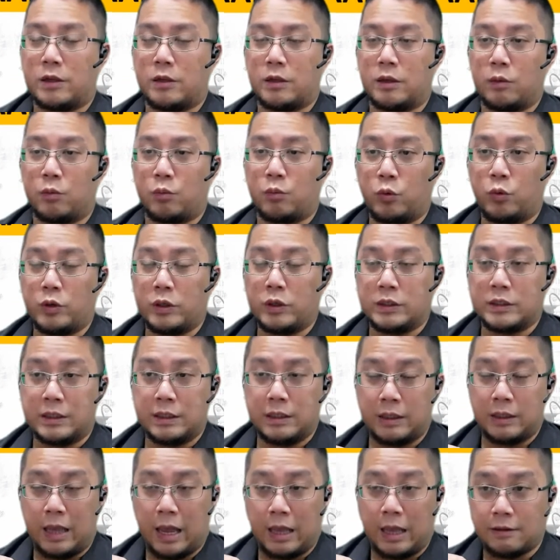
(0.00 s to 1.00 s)
wound
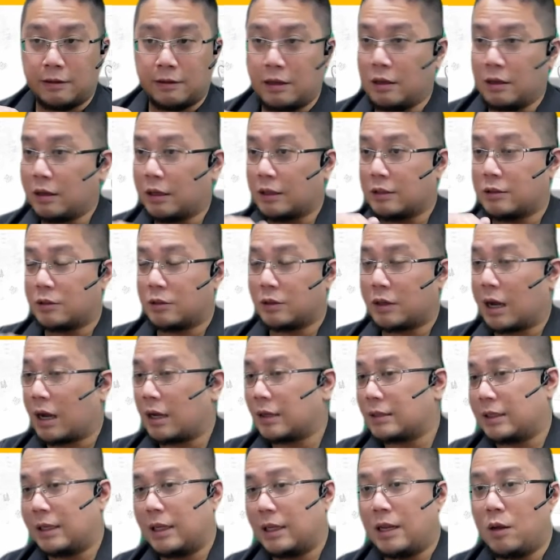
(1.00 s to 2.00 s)
has healed, scar
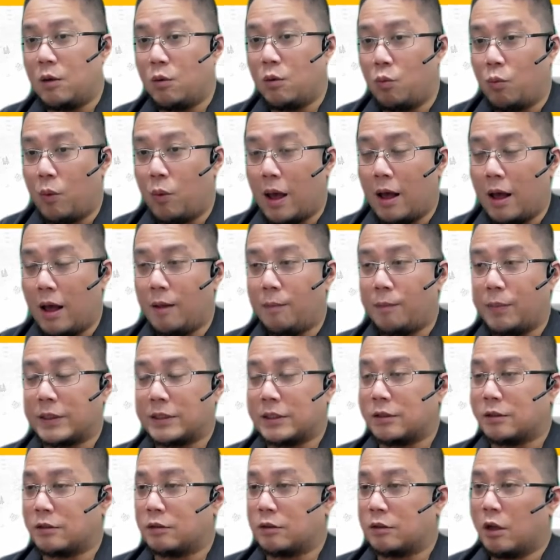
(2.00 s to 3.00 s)
is healing well,
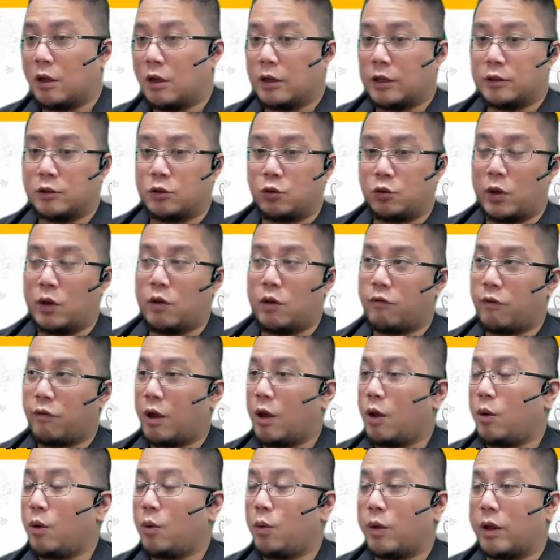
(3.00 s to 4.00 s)
patient is doing
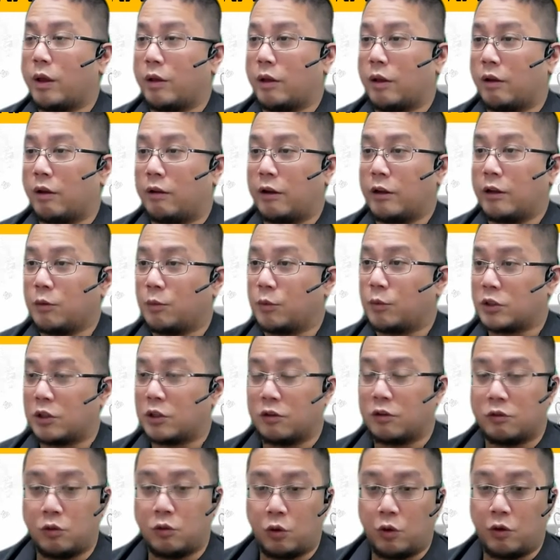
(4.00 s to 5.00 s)
well, the range of
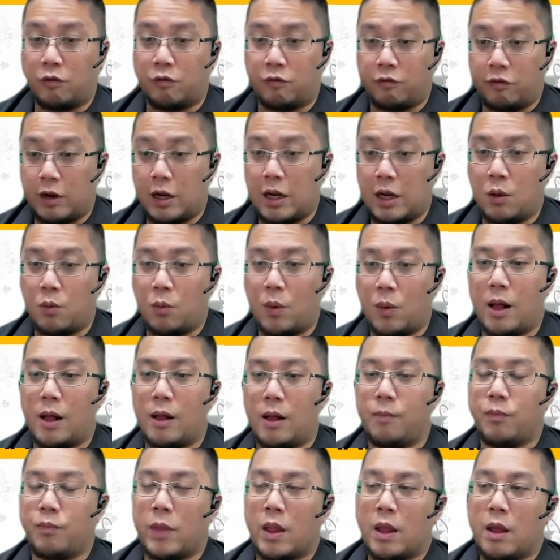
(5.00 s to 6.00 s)
motion is doing really
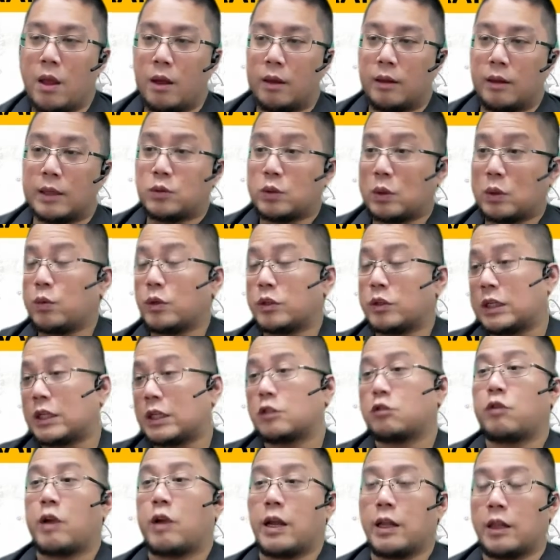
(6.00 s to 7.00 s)
well, that's when we start
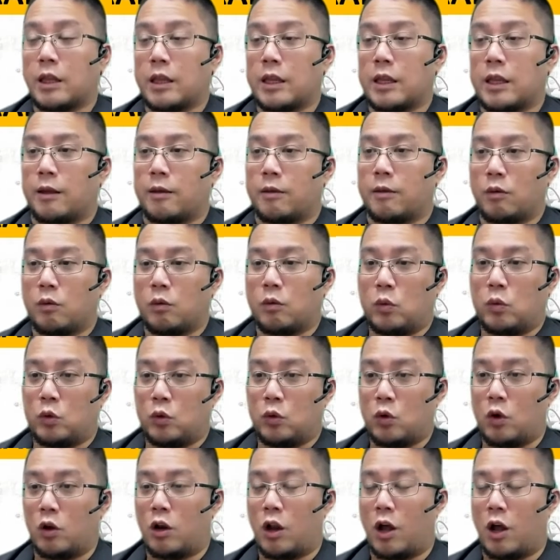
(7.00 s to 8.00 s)
strengthening. We
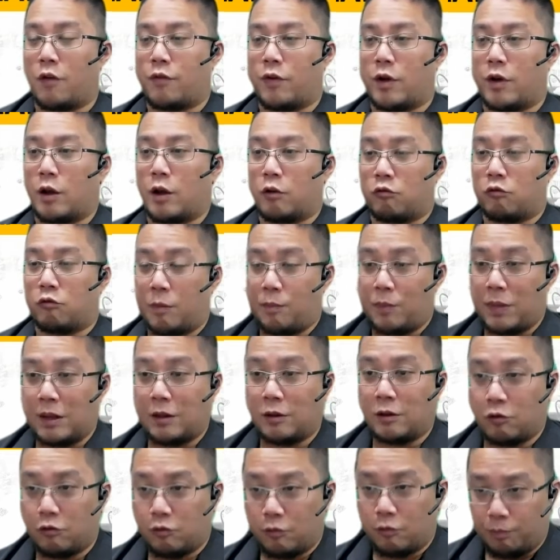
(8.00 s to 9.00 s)
do a lot of
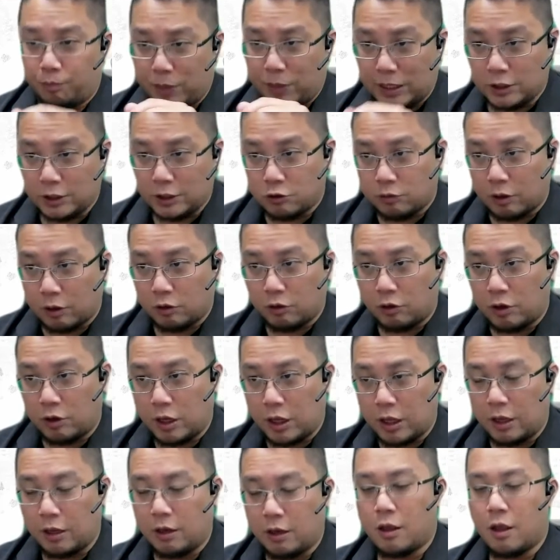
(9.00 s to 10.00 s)
gripping, pinch
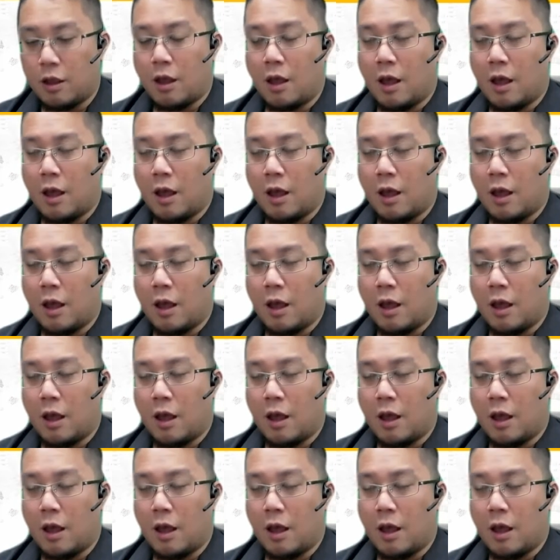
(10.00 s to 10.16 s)
strengthening,